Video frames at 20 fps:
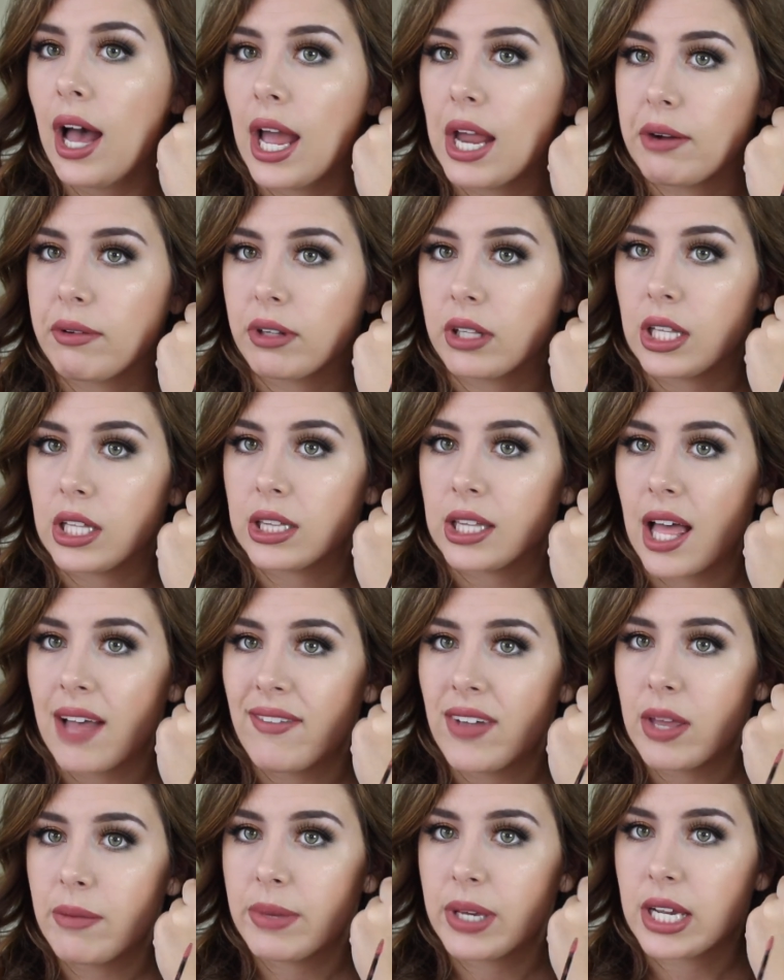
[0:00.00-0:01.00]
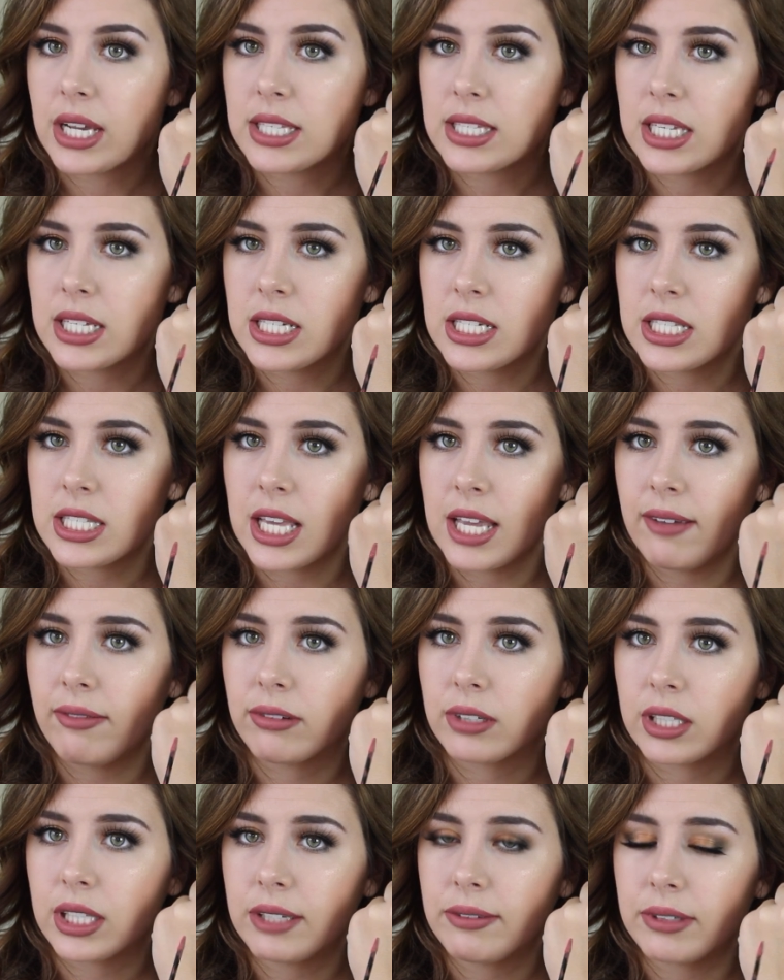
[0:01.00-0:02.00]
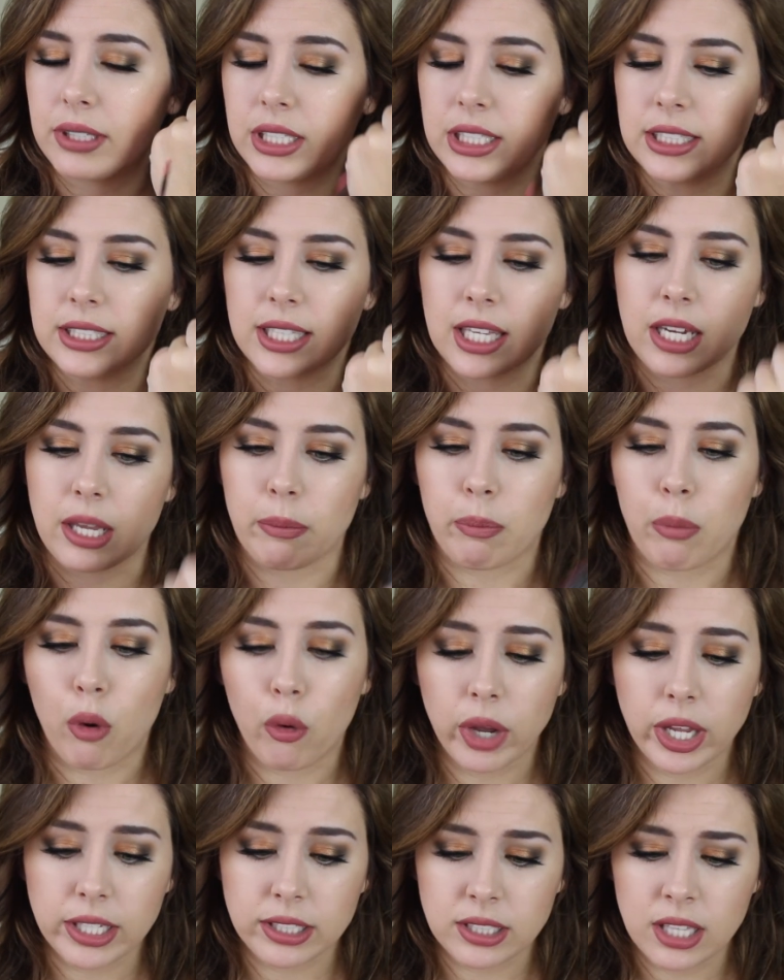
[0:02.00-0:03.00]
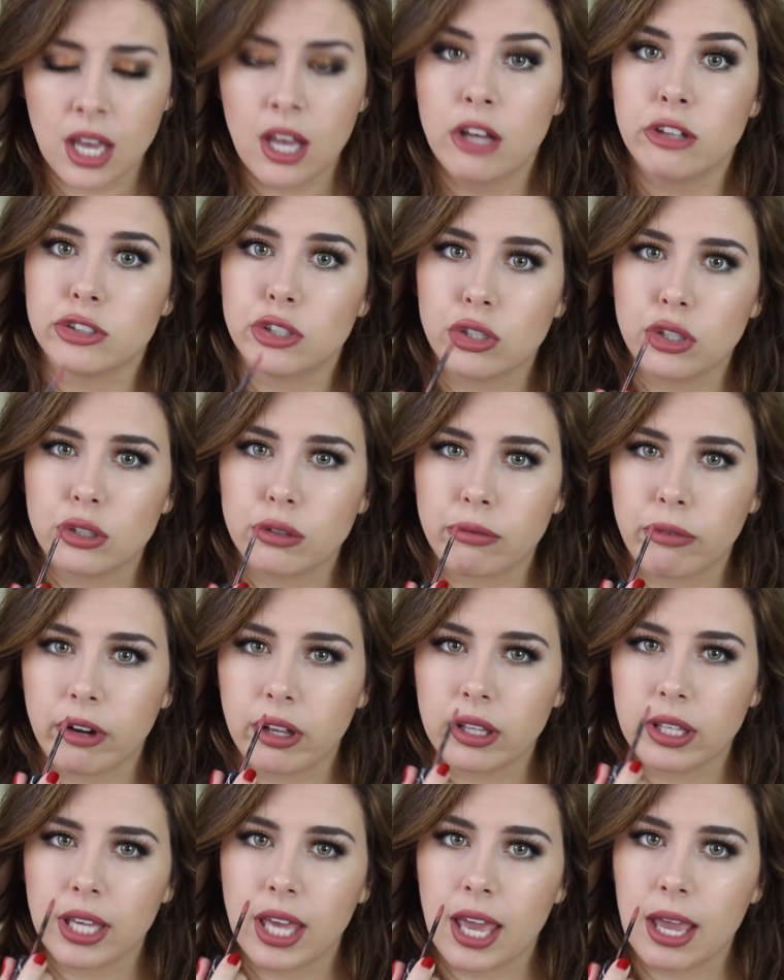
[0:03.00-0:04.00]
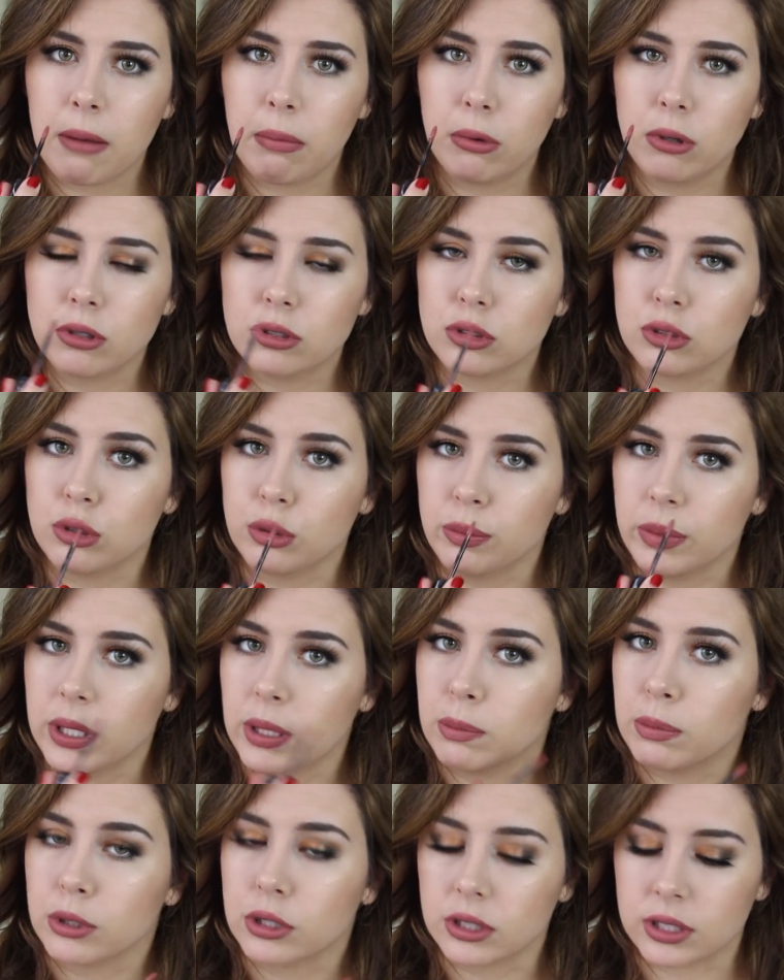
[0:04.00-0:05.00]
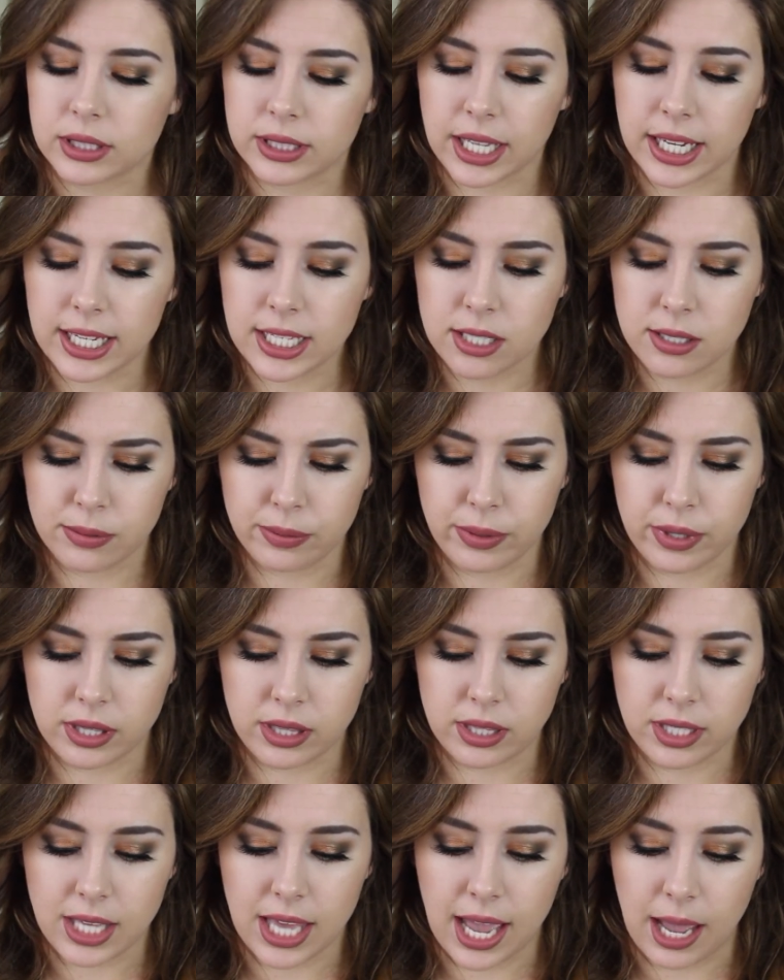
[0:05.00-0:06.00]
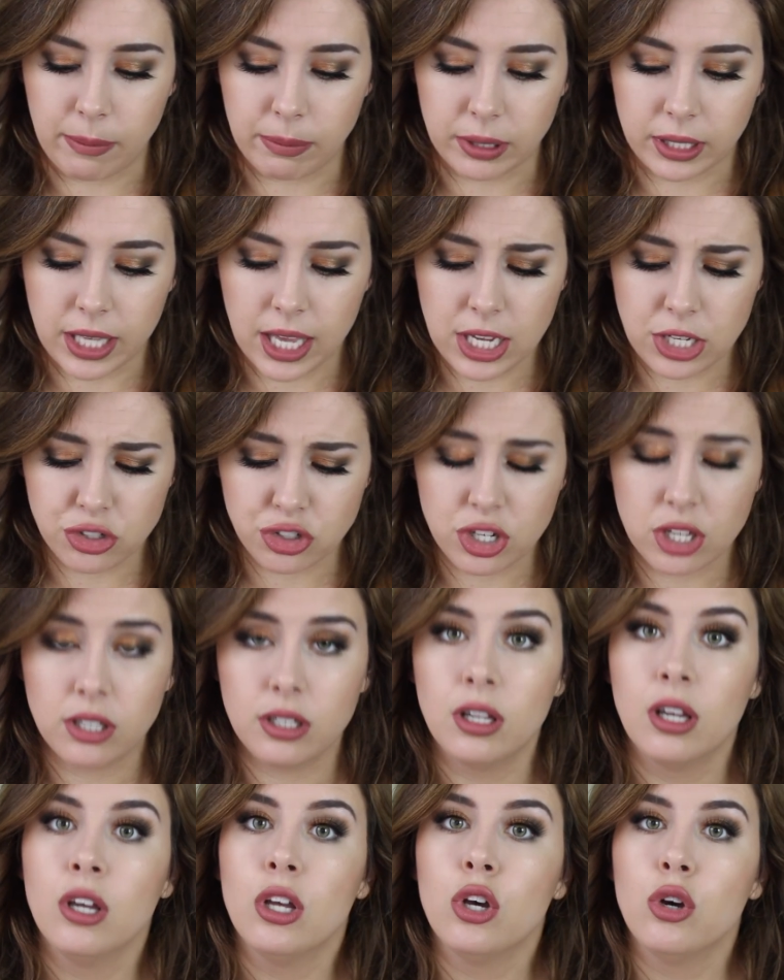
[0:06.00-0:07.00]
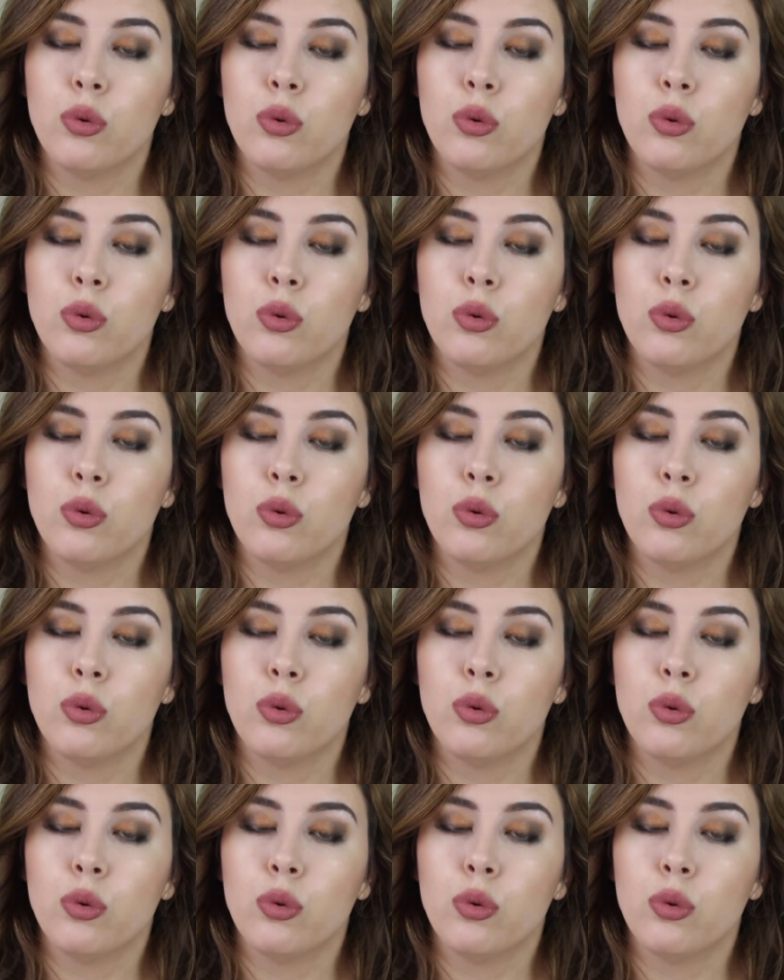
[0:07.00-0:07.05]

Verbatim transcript: I really love it because it is a really skinny point, so you're really able to be precise with the application,